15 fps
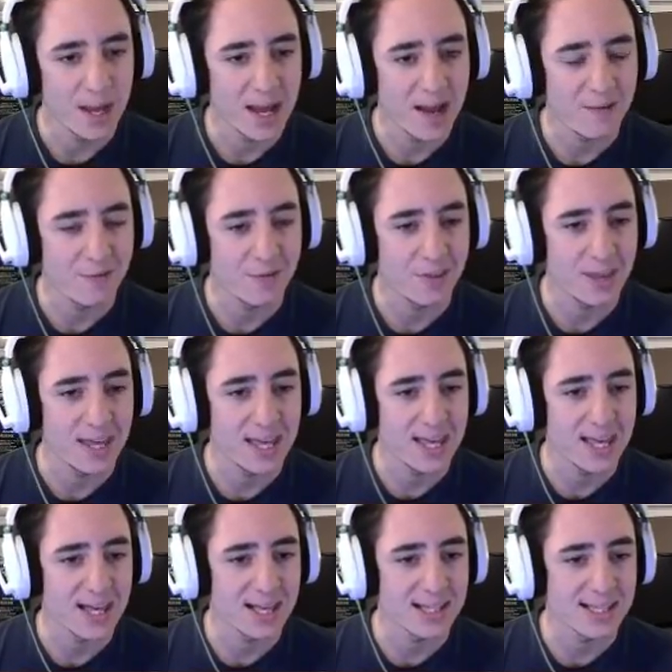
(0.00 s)
If
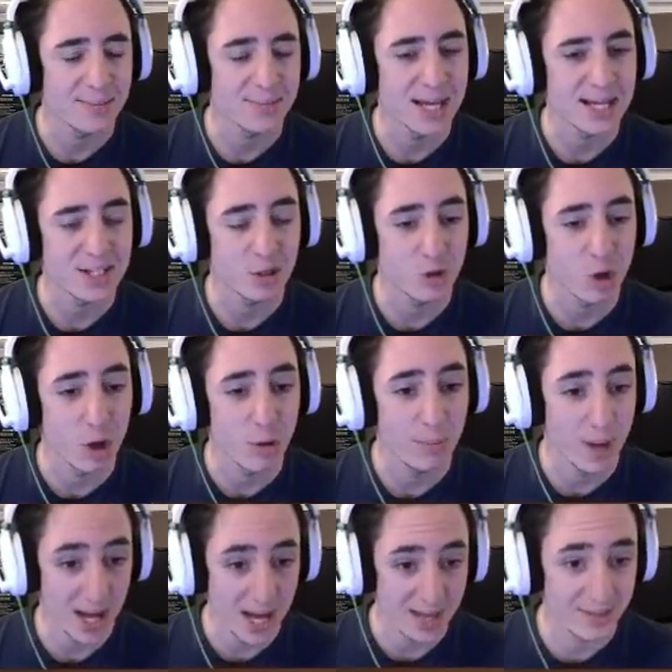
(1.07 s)
the Semtex has gone
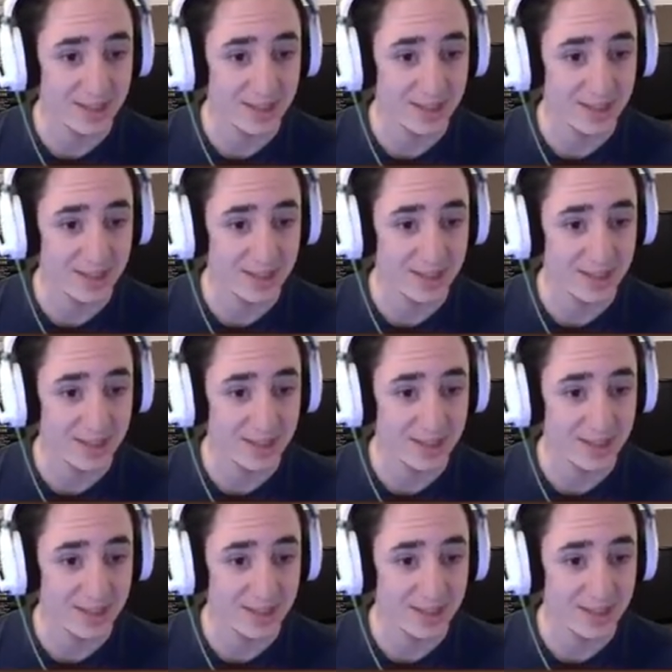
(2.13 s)
behind this